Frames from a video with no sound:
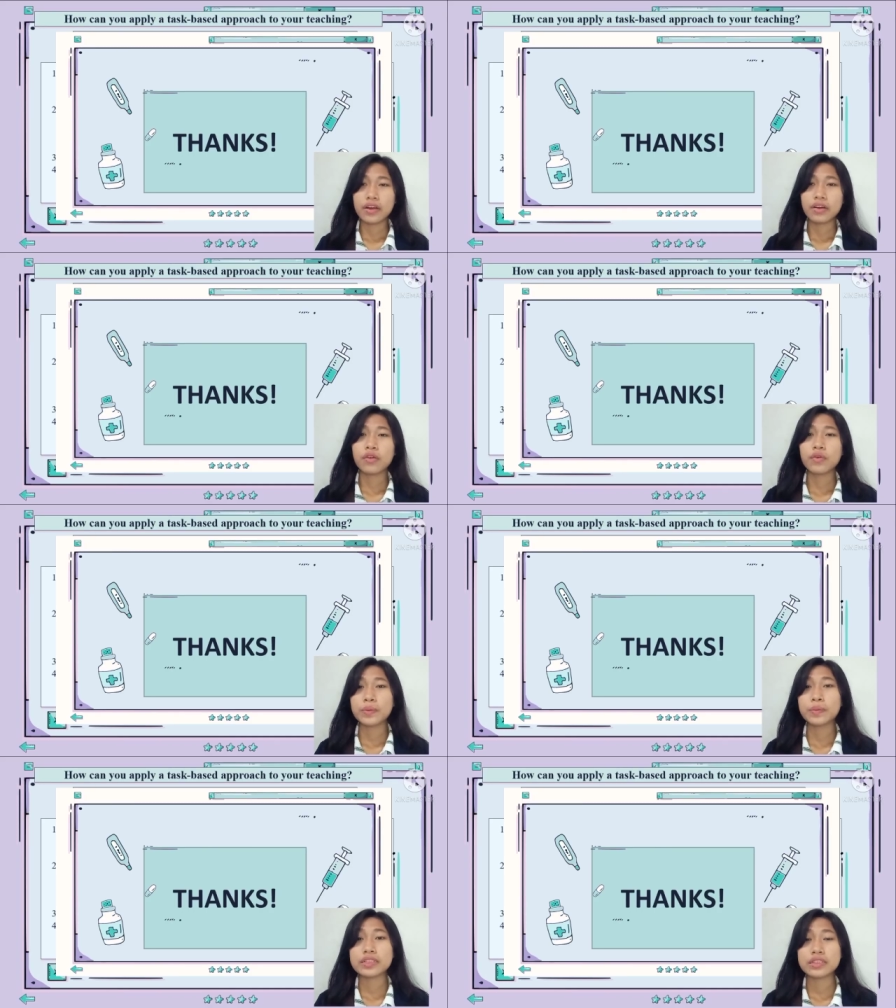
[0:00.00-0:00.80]
are
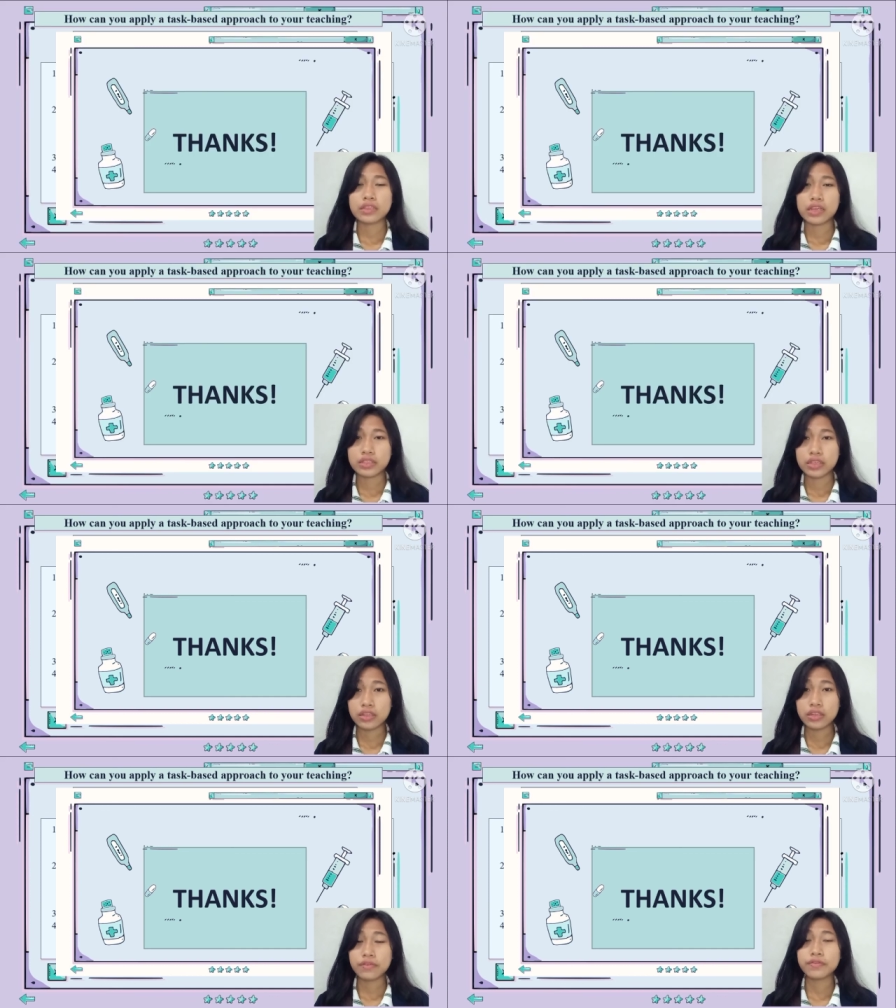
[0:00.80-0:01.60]
our
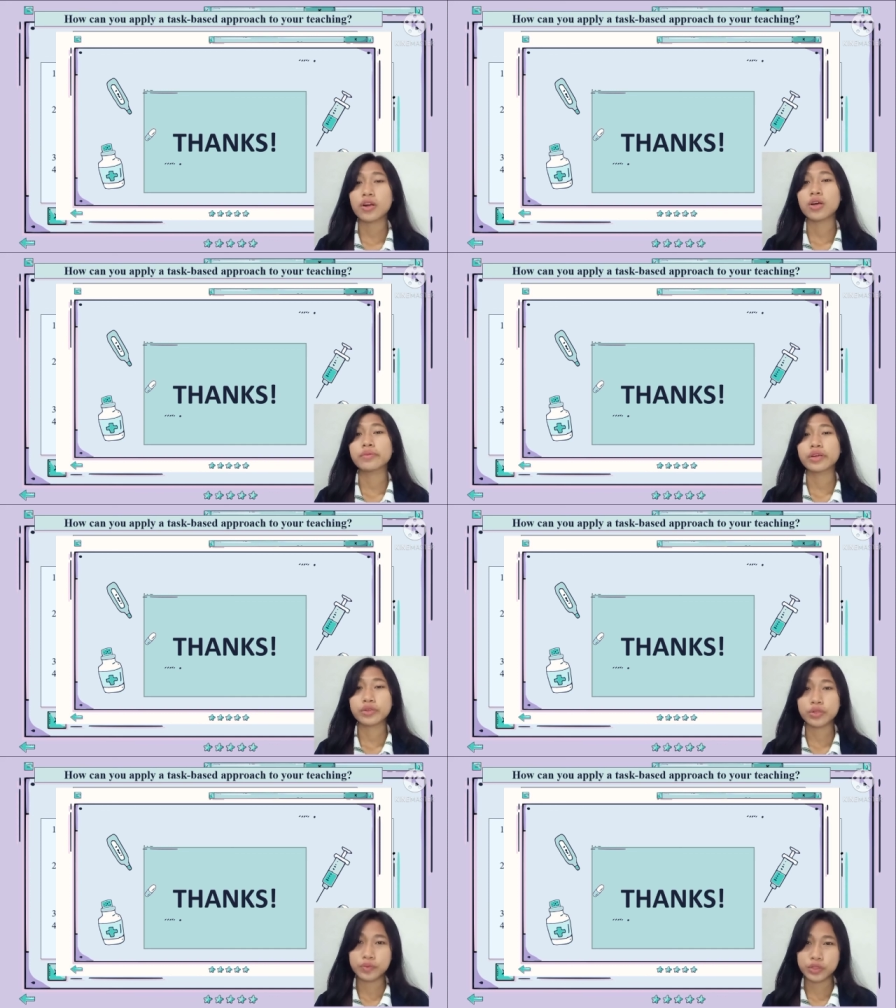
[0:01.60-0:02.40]
presentation from
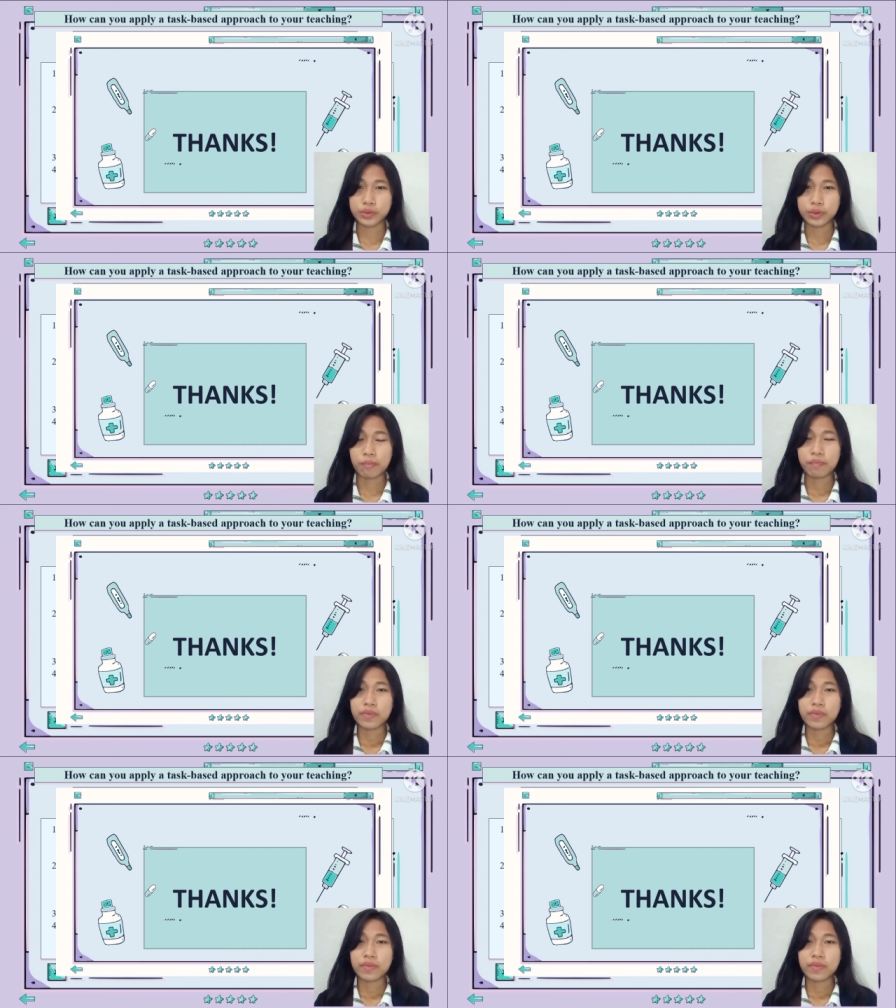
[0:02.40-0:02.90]
group 2.